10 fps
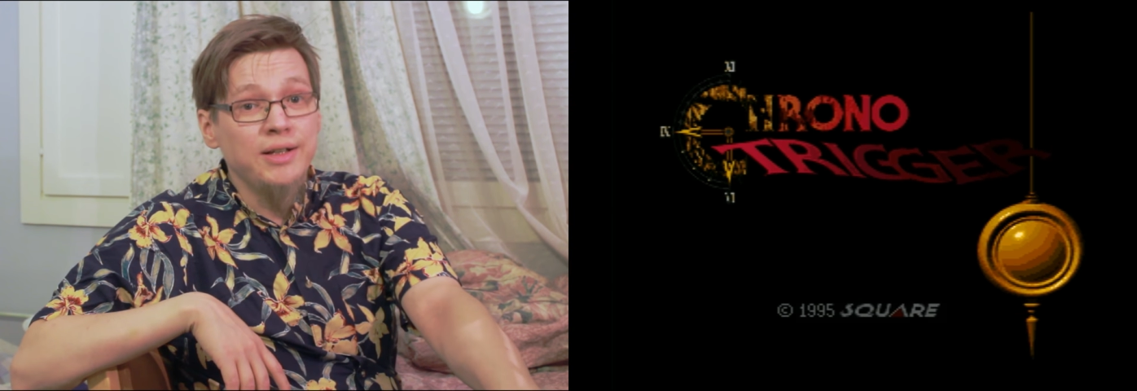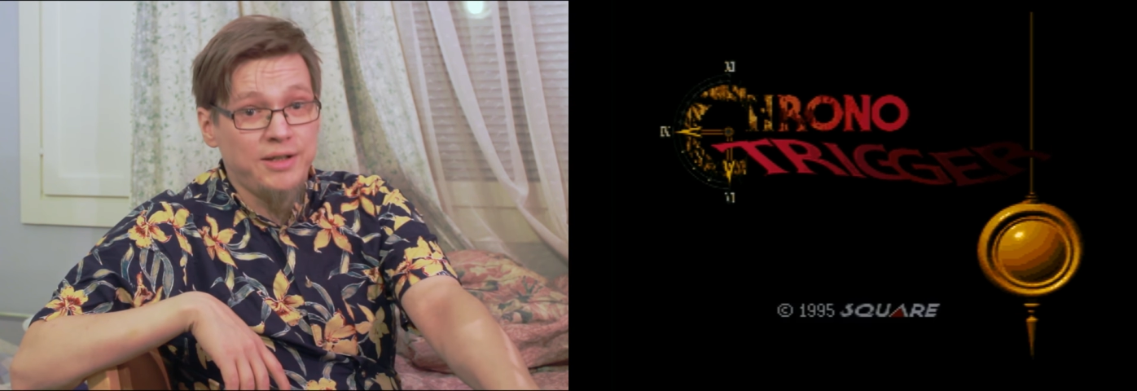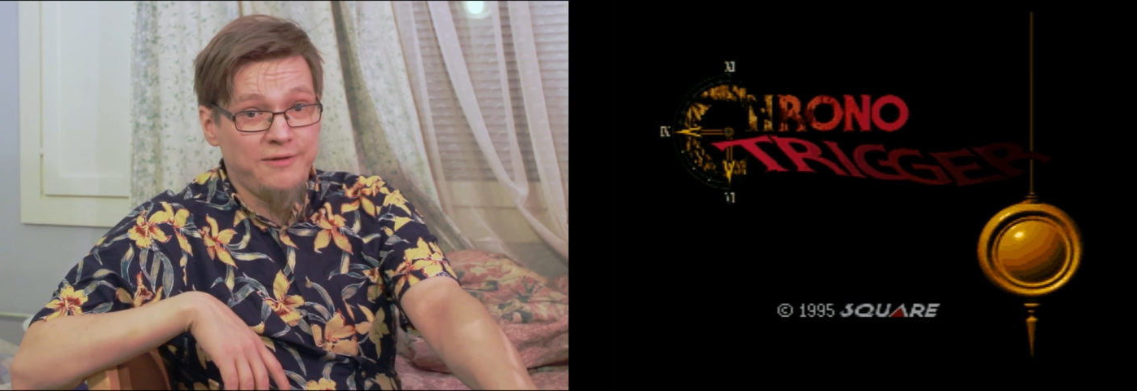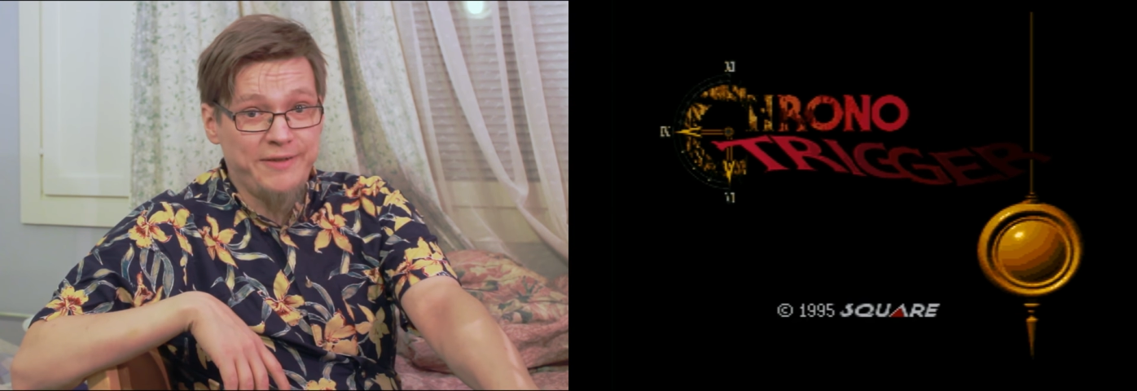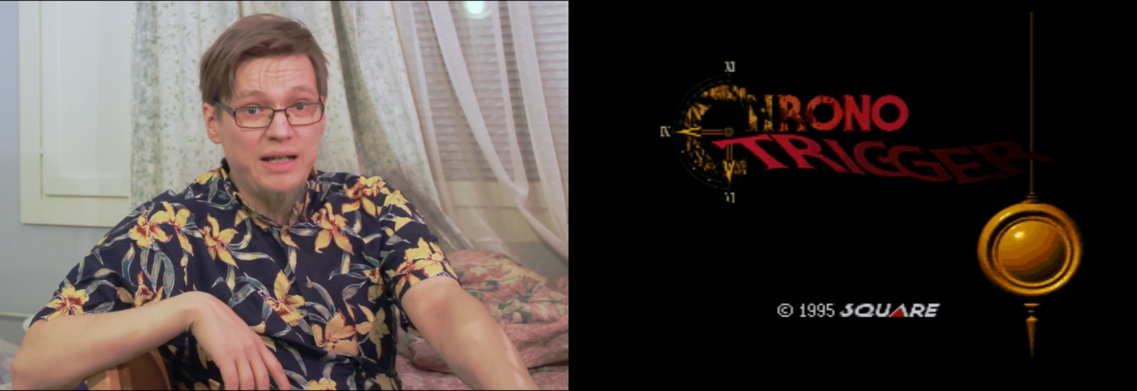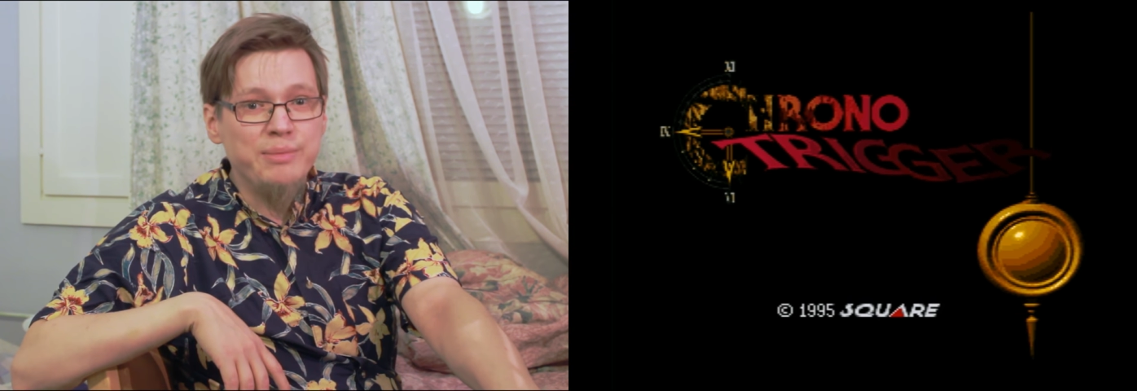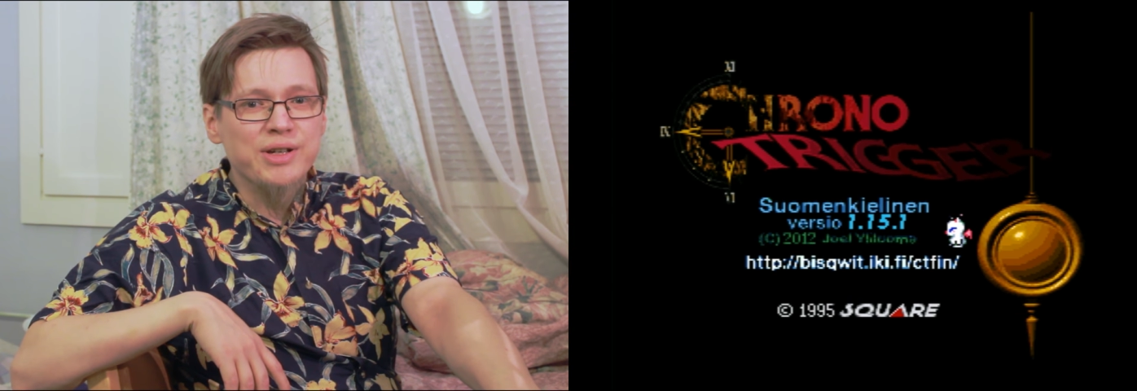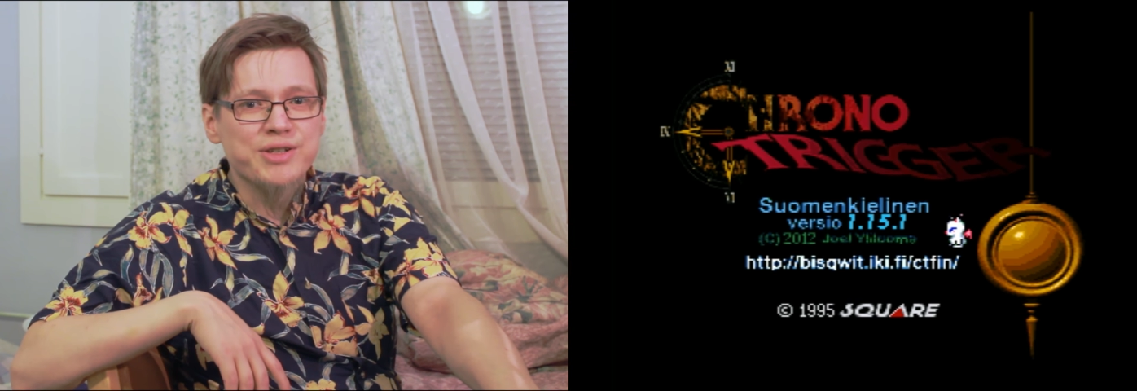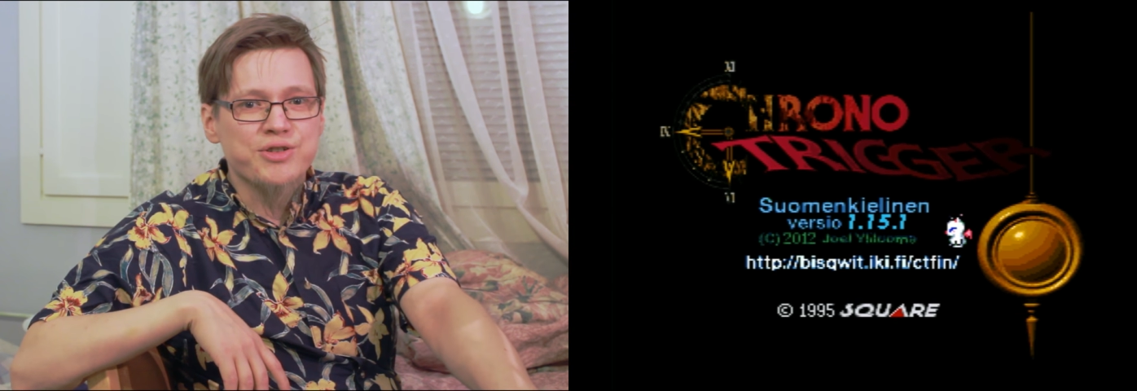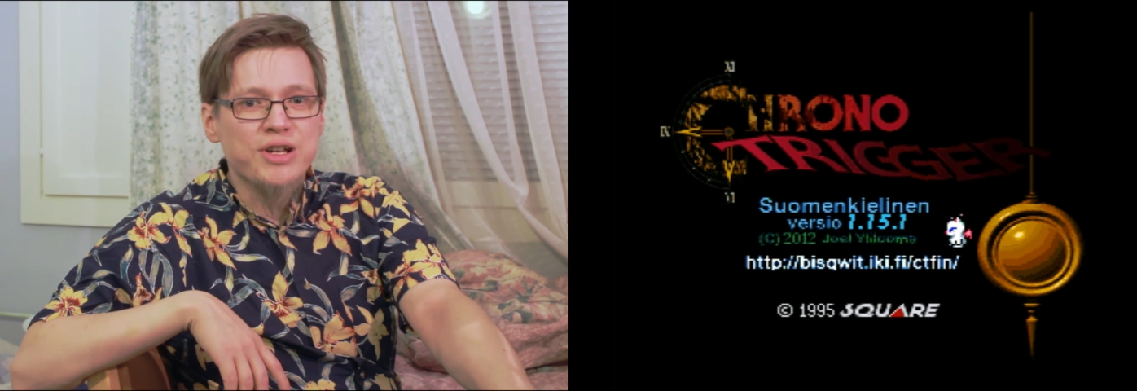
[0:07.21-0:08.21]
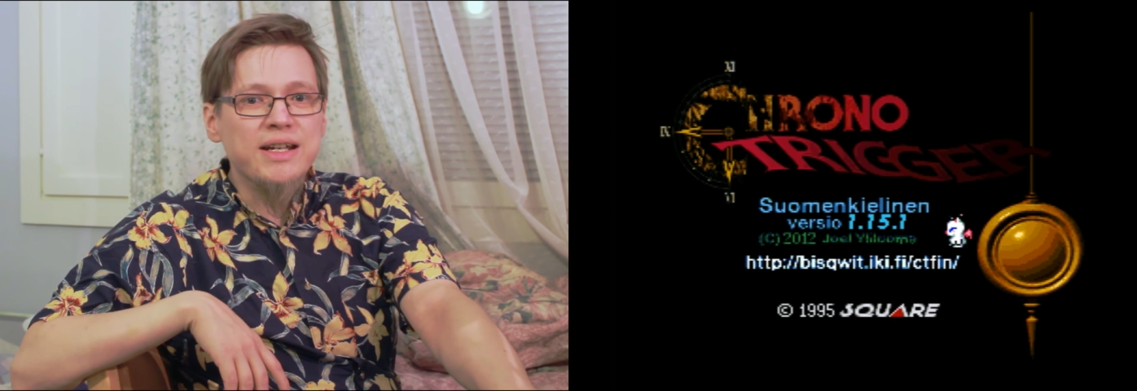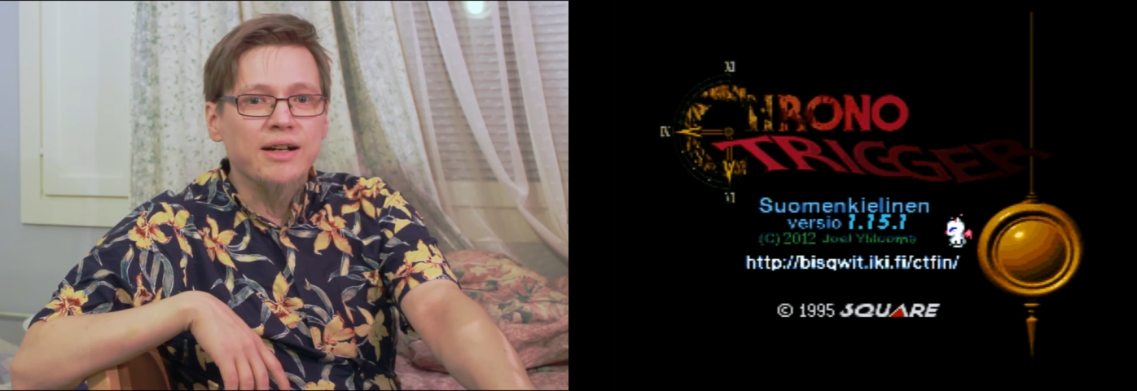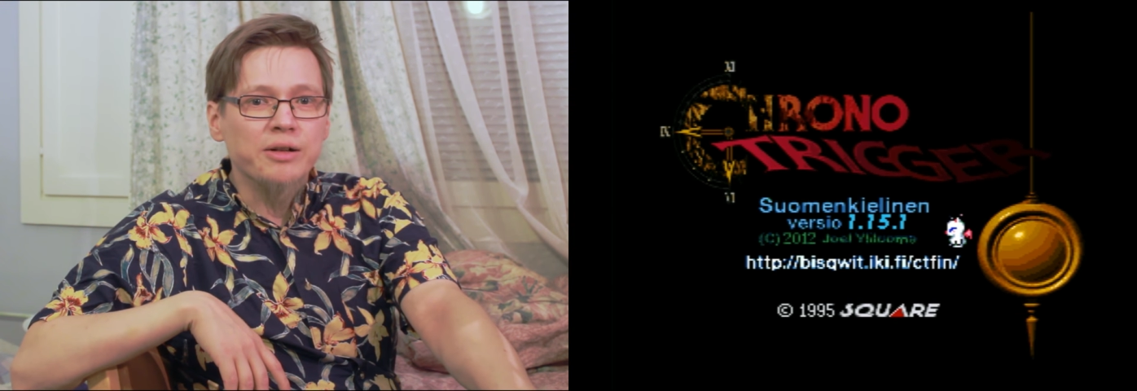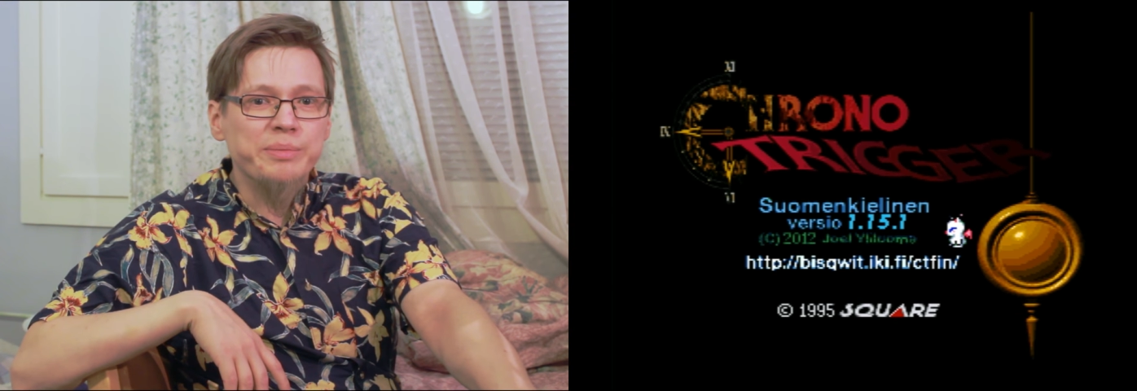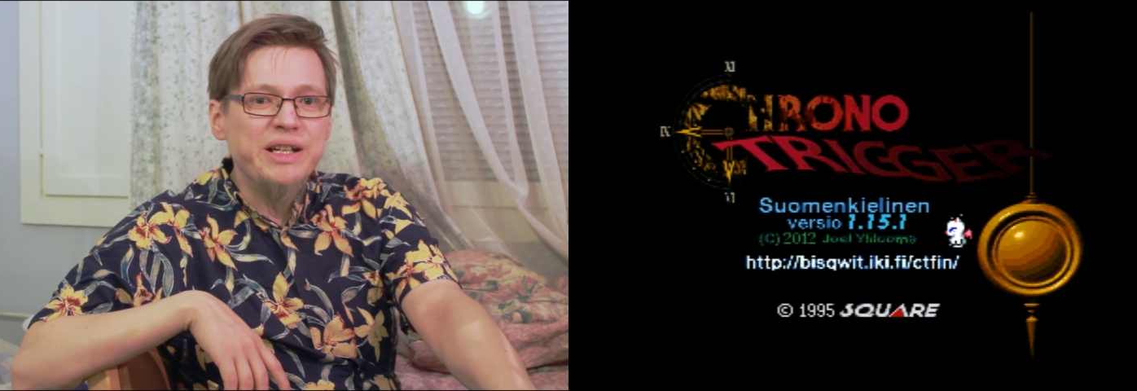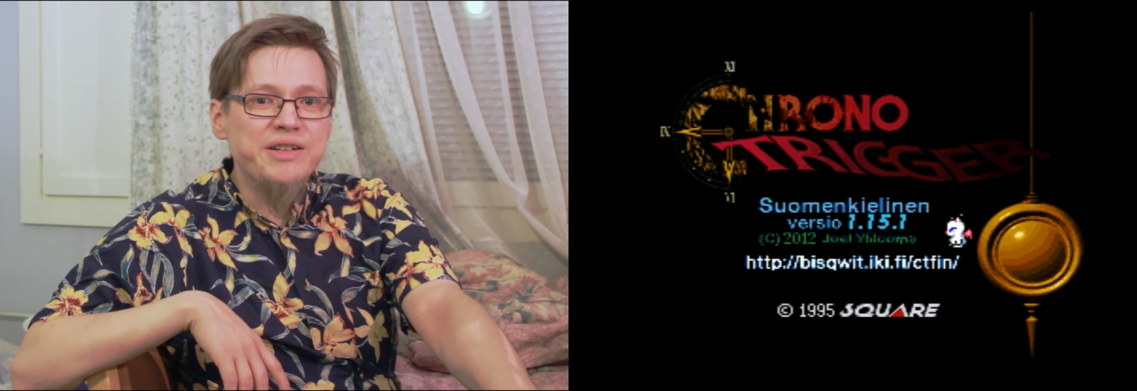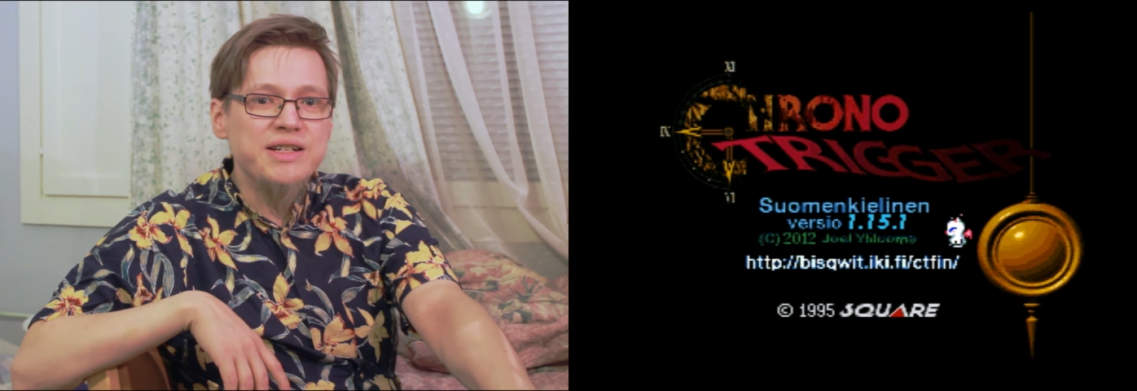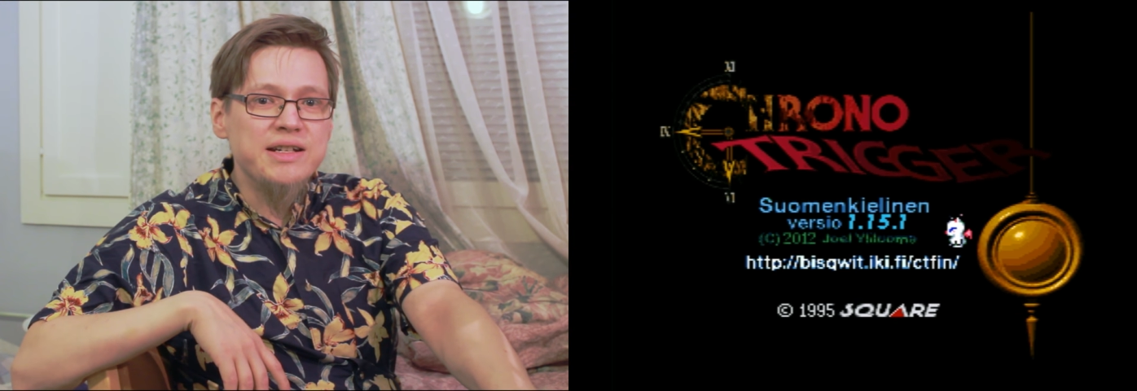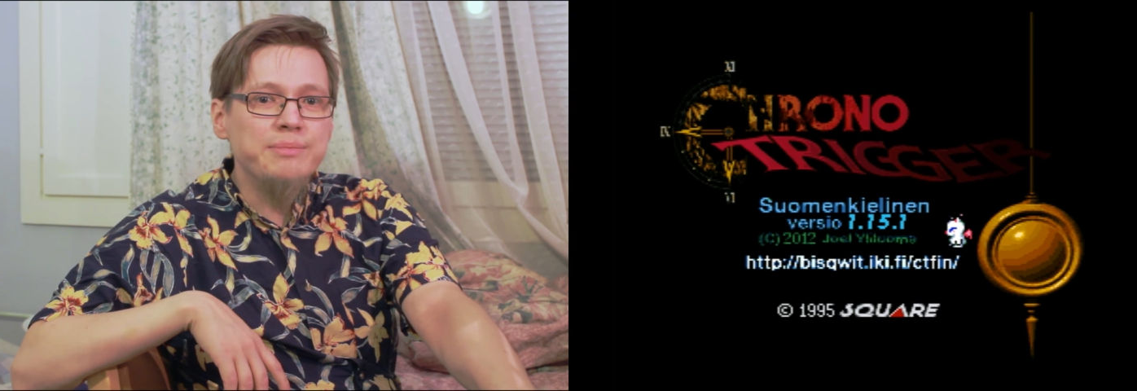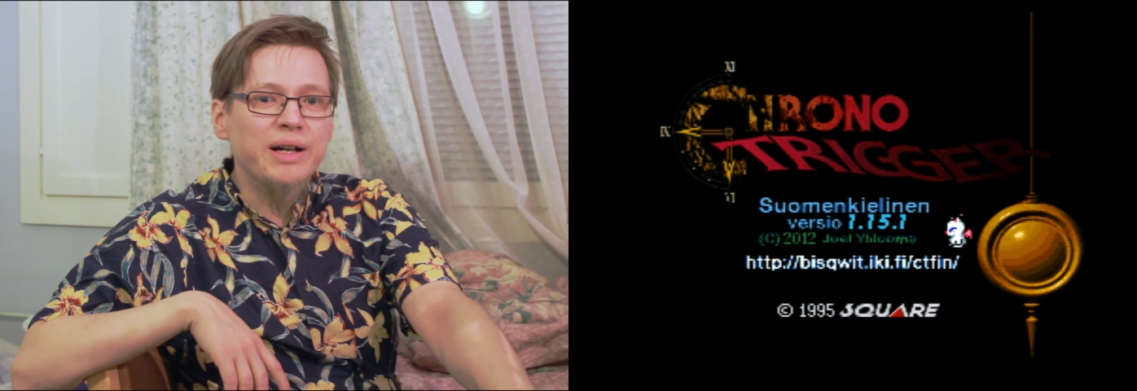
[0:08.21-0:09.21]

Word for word: a famous JRPG